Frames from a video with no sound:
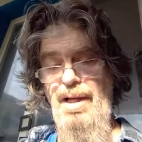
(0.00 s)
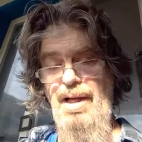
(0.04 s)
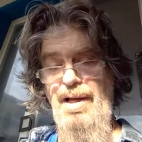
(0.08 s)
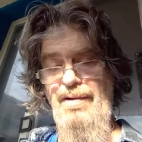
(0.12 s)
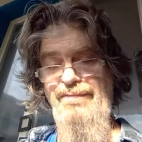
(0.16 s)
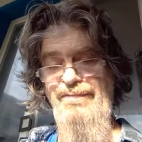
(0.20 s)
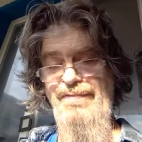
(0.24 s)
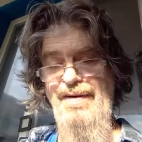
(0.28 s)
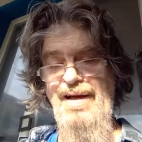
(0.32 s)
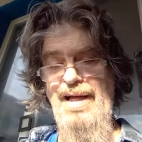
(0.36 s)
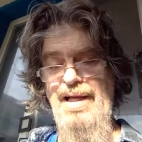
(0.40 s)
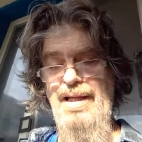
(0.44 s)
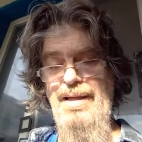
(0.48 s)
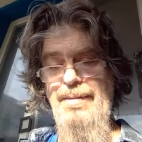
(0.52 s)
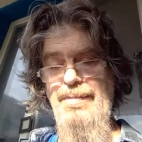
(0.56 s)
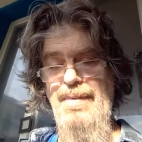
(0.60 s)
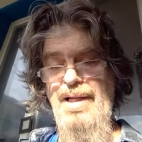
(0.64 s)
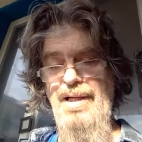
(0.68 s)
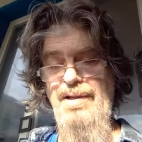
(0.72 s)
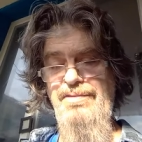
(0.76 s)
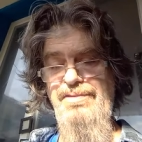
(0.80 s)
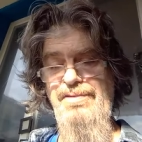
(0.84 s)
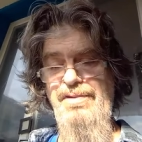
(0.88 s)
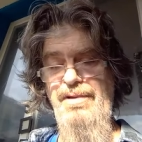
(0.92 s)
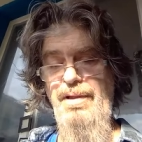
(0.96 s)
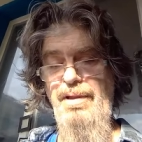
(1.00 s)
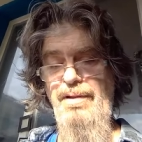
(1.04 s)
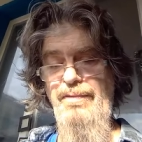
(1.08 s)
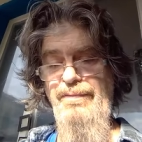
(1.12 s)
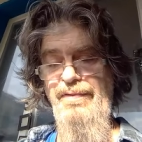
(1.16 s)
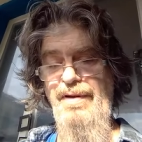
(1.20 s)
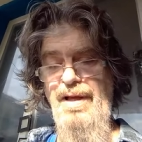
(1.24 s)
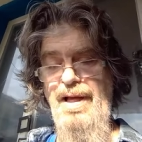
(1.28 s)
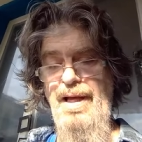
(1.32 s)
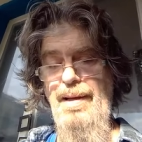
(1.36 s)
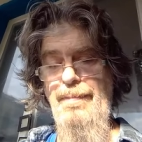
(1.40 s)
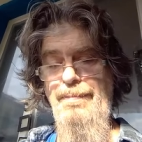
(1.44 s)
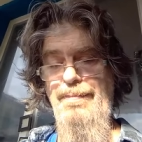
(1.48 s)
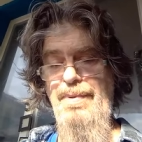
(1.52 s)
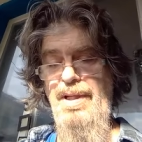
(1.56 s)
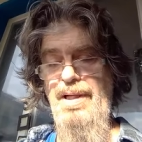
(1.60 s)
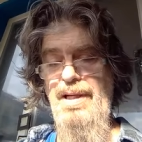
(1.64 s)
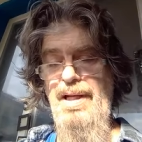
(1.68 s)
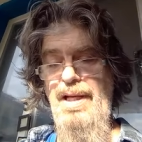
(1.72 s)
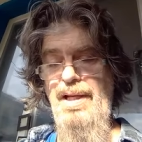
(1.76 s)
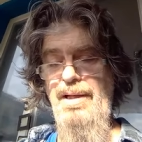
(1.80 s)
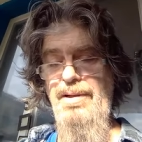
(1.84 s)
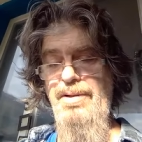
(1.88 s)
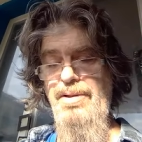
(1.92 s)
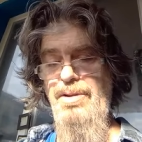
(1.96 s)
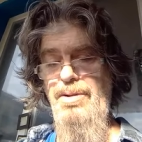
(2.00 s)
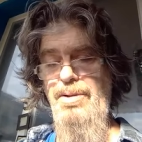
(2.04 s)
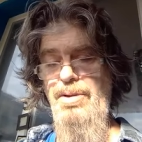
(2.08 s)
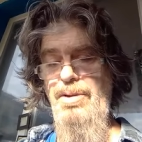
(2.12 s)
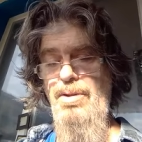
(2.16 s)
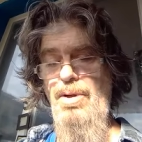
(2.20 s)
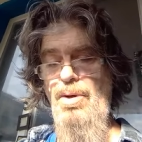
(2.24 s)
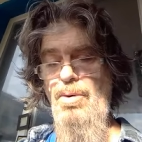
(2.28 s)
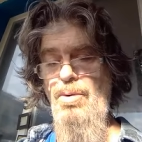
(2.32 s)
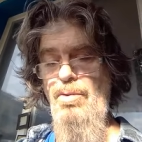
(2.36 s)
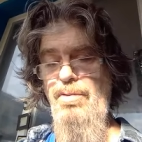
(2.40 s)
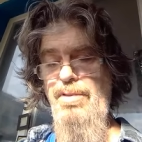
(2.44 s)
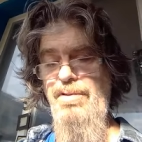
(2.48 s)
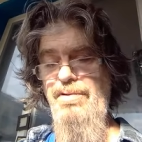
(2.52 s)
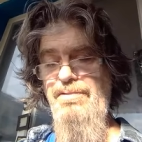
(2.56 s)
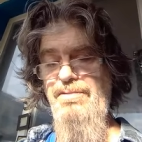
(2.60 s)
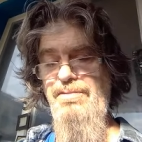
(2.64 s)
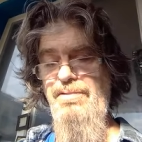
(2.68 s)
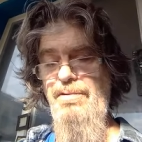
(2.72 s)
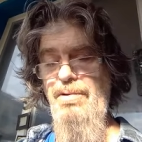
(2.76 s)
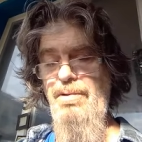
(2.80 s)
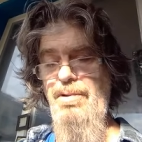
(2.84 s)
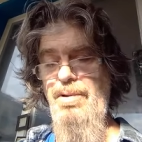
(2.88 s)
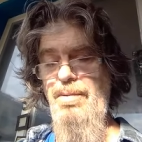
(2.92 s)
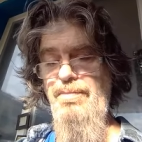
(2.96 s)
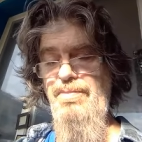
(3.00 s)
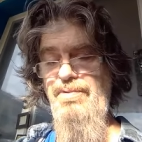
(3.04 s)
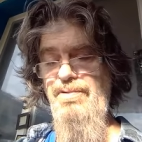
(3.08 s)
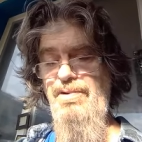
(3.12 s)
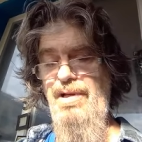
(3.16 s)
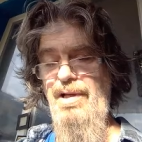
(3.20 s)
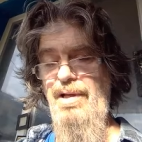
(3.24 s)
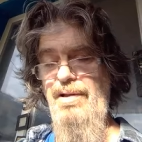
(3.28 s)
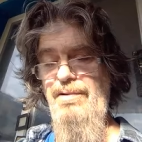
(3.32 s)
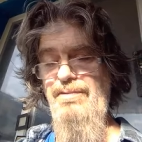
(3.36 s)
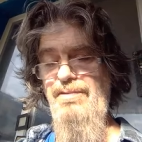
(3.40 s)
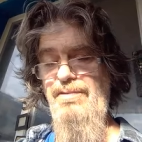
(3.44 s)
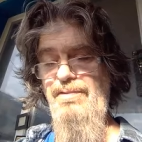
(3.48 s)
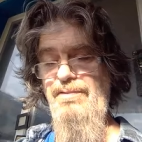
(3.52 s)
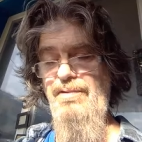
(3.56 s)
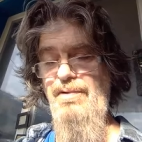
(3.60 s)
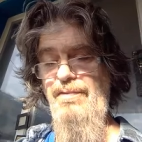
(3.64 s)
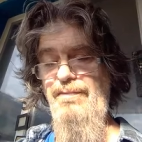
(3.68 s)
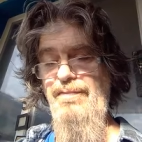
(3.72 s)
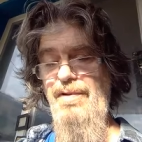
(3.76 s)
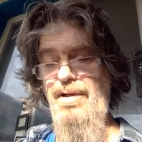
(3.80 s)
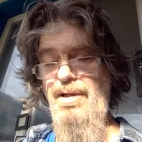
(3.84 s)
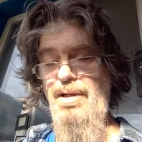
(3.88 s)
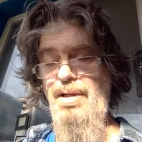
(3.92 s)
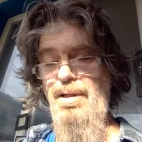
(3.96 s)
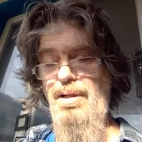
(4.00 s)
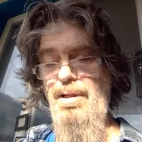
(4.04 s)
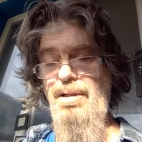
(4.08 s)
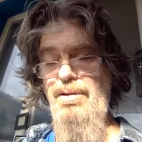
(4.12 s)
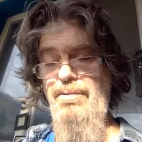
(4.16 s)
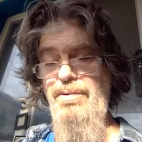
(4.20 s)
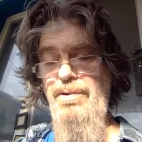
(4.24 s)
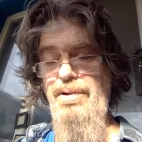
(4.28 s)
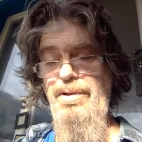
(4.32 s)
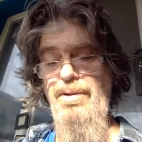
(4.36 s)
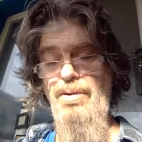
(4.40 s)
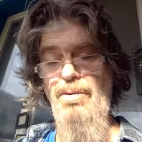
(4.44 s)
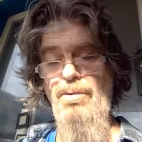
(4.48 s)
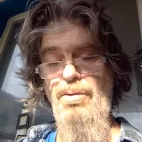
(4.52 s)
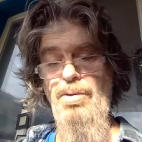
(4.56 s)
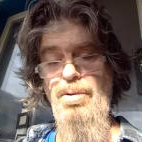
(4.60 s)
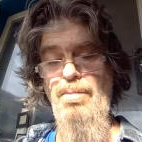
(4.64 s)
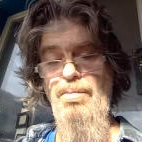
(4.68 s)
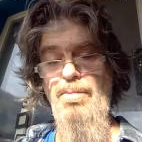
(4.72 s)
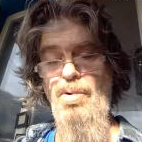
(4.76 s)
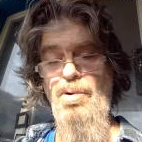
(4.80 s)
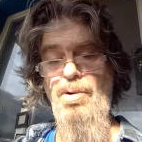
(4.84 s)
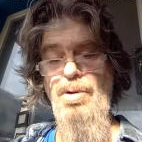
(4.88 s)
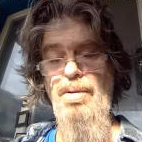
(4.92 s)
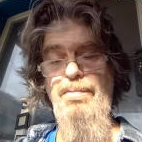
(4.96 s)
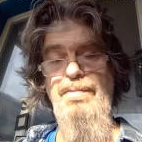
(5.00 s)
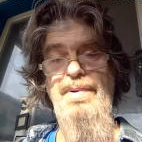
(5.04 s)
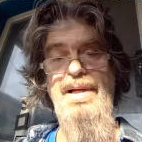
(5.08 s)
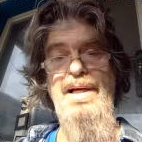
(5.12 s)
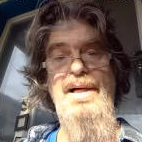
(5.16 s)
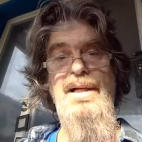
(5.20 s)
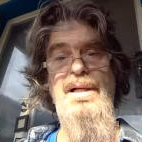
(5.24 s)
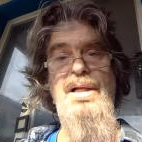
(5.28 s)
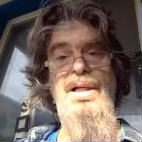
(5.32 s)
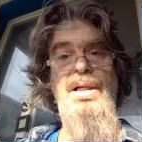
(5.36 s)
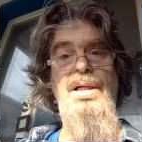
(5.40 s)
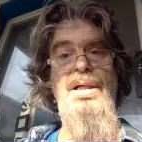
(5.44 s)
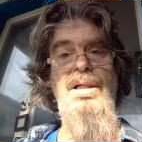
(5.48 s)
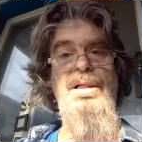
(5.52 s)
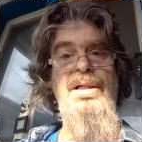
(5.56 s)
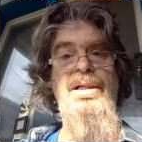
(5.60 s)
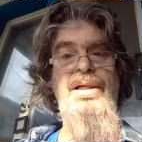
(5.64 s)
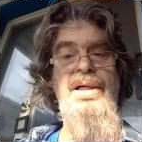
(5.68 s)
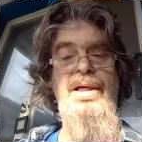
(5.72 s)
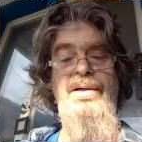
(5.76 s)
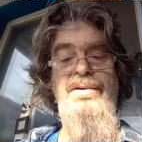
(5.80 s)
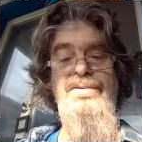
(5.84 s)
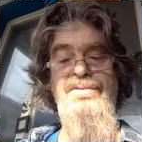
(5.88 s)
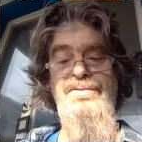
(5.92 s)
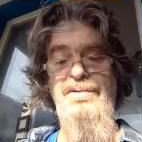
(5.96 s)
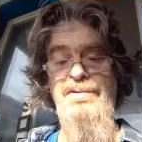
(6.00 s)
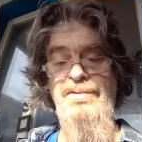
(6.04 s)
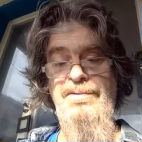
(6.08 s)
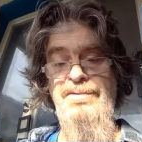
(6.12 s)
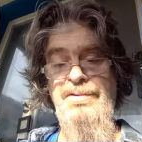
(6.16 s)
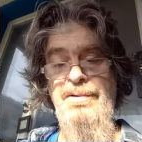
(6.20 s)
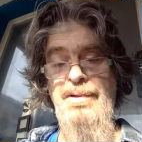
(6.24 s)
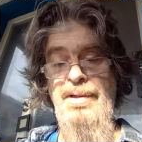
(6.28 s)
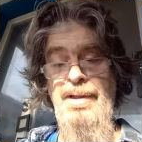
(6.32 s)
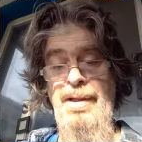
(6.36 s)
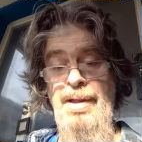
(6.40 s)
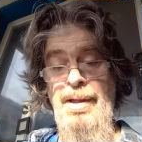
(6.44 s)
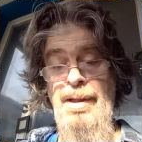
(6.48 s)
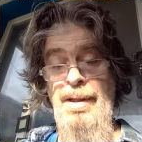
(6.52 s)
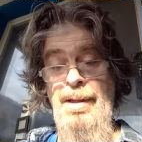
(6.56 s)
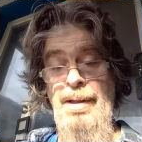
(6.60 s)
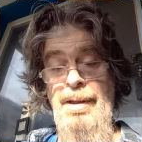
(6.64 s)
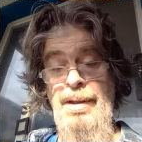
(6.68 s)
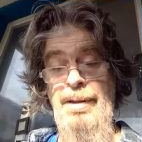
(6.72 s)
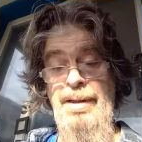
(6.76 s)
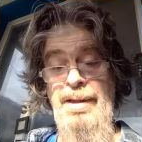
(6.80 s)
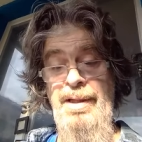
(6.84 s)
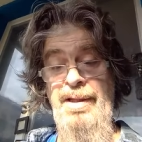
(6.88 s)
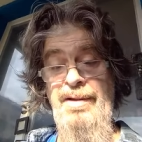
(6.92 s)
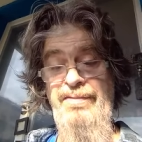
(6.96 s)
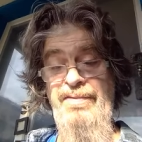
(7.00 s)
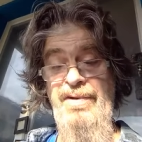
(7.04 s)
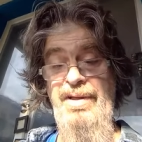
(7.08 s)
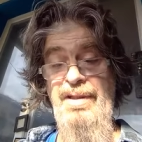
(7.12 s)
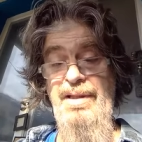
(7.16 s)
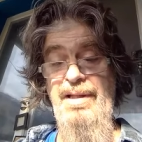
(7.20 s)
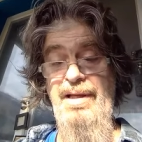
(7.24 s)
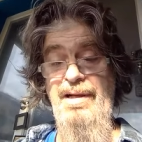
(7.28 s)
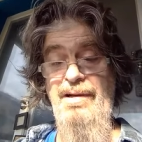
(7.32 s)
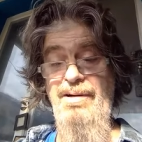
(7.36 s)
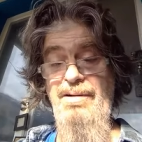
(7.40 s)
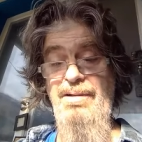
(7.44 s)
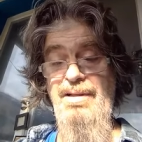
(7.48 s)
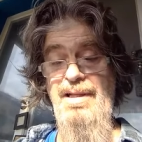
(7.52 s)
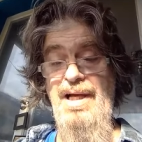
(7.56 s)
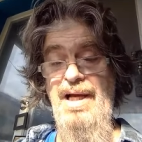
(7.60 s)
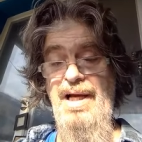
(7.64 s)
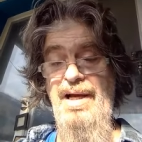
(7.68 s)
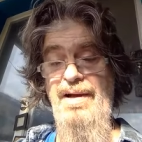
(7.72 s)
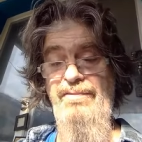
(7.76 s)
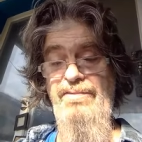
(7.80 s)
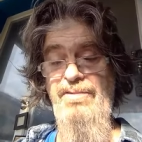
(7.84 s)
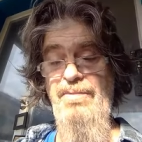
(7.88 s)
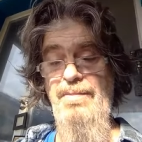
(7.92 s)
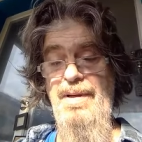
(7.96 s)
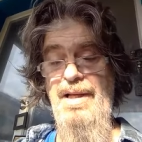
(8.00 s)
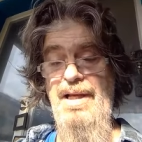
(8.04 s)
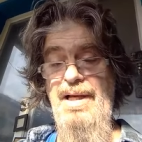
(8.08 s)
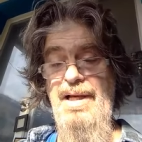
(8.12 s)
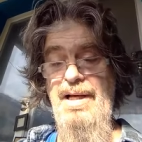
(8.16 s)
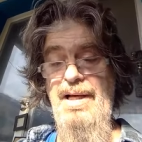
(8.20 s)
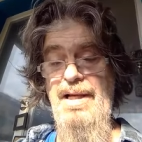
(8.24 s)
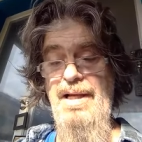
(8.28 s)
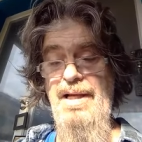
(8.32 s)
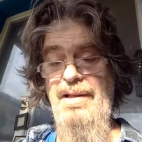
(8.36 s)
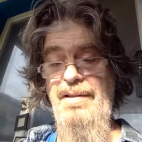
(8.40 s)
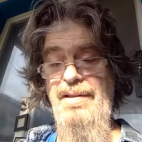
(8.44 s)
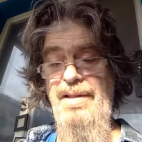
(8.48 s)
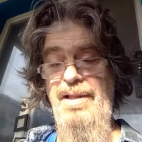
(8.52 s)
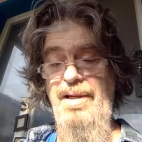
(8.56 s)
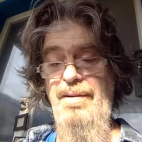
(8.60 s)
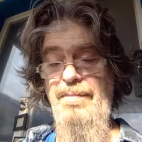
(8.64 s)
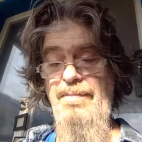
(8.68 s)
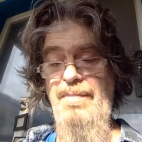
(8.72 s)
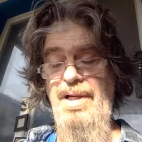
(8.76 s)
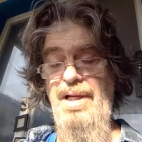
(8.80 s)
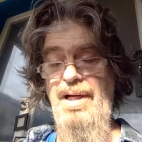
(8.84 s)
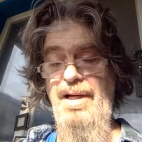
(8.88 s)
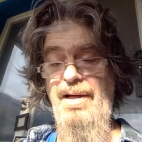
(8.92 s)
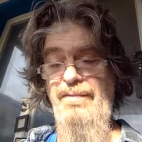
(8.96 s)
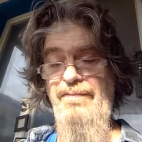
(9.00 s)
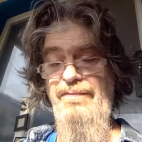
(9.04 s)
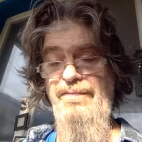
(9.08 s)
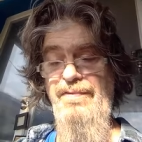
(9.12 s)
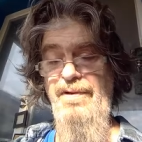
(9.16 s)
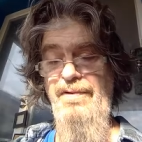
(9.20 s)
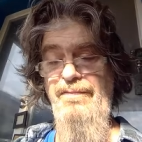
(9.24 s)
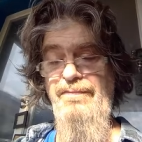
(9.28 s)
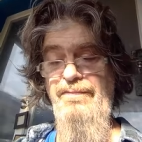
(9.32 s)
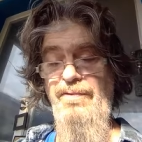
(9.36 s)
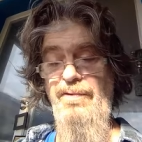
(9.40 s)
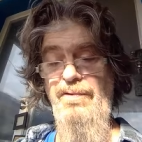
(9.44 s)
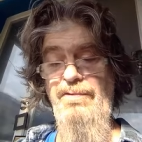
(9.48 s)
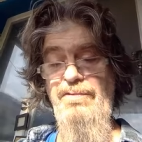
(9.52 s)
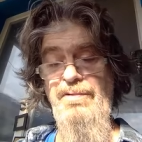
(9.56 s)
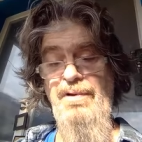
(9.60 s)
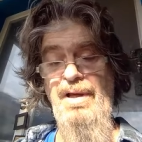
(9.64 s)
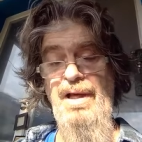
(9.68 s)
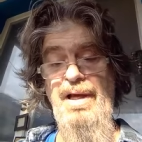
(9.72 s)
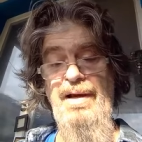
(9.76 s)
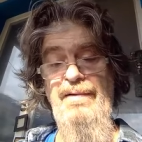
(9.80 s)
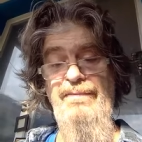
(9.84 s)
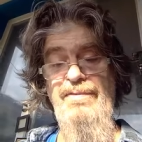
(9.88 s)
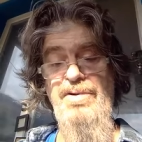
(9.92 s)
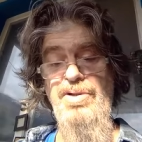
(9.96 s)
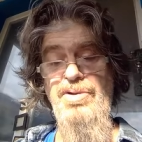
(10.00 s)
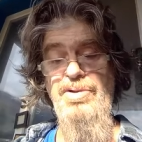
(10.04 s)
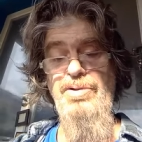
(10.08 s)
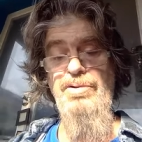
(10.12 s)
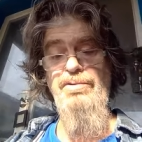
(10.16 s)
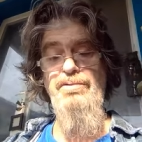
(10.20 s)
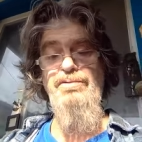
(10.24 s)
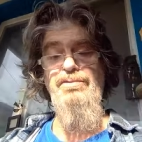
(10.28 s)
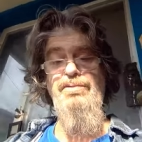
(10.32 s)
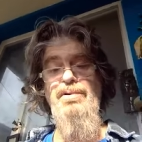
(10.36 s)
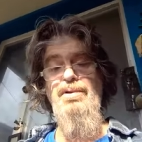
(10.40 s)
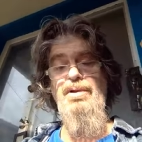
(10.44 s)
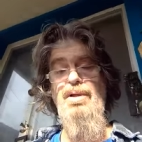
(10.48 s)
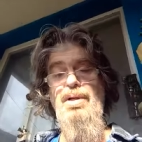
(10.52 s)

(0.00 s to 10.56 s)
I find myself happy not to know the circumstances of the hundred or more bad luck cases leaving their lives behind them not fit for scavengers,